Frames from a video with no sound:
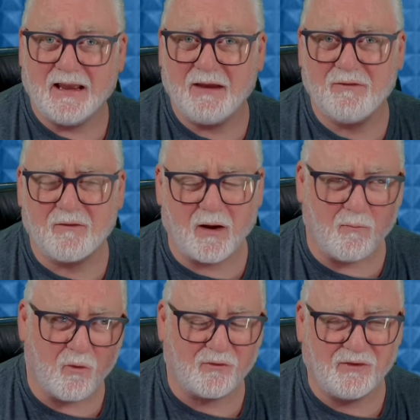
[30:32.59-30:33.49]
If you've got a
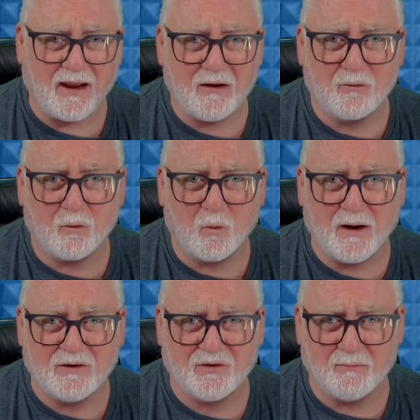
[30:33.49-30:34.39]
more technical
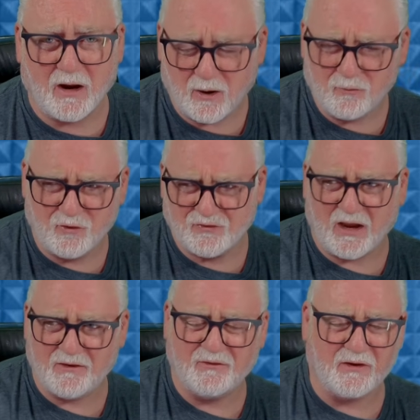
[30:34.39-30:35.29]
question about how does it
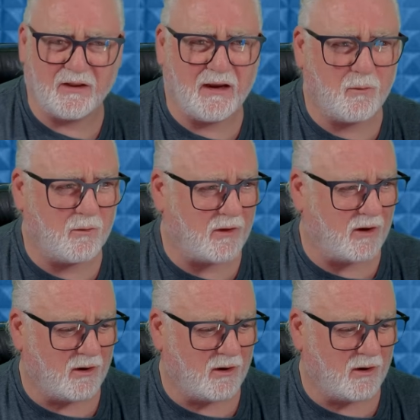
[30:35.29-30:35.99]
integrate with